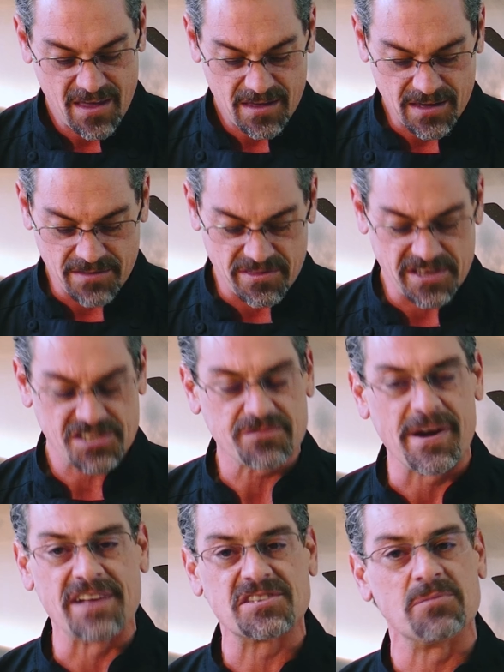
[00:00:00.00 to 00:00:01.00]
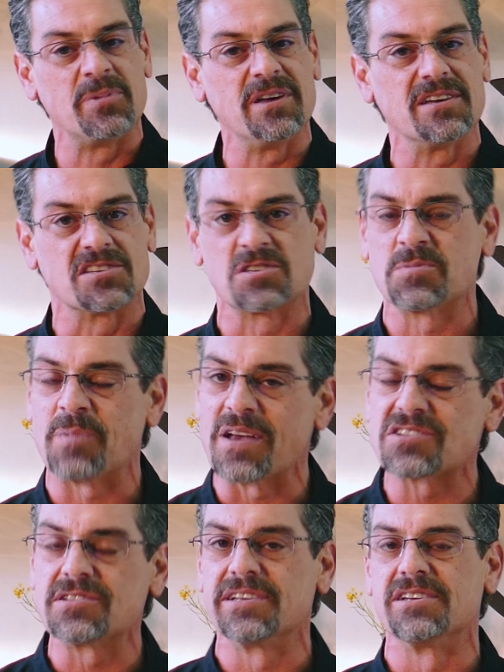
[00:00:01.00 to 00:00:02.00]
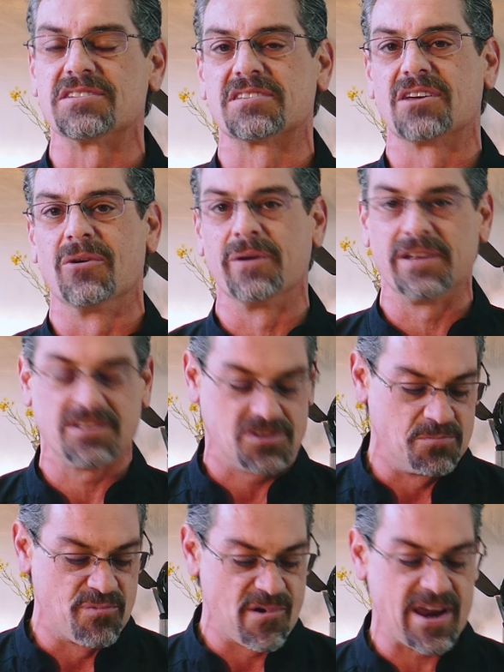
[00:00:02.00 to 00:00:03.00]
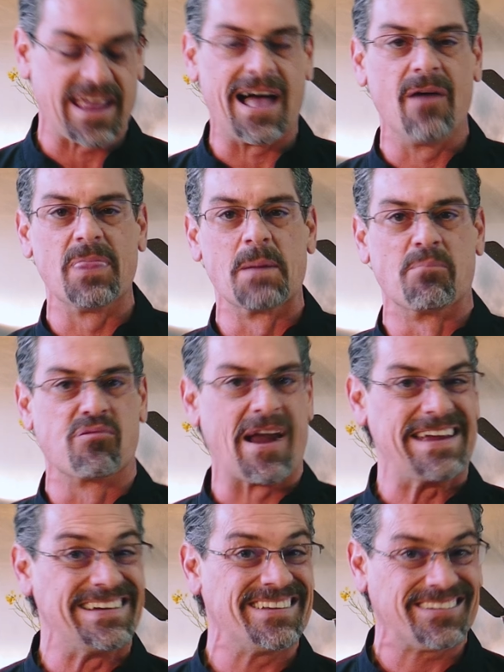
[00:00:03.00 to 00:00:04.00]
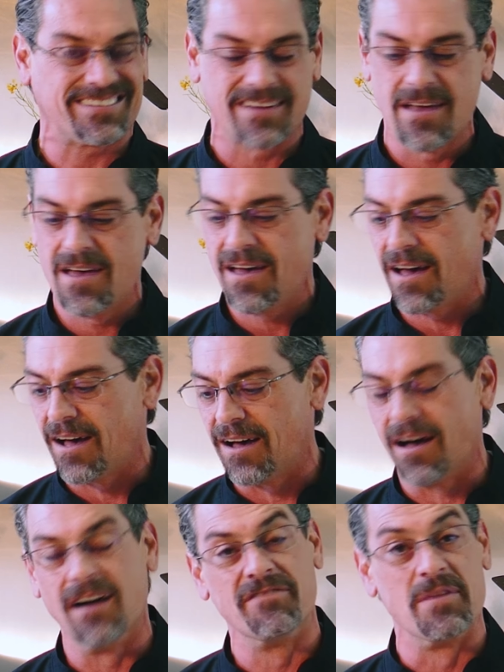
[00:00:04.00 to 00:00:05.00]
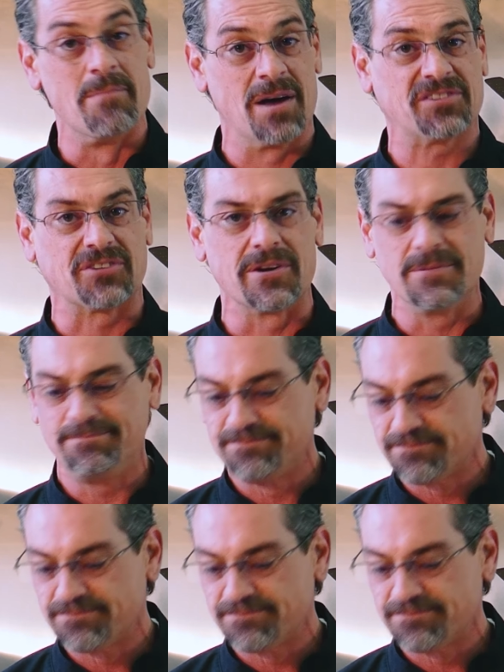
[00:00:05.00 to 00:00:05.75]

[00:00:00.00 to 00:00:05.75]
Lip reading: in this recipe especially is going to bring out the brightness of the mustard.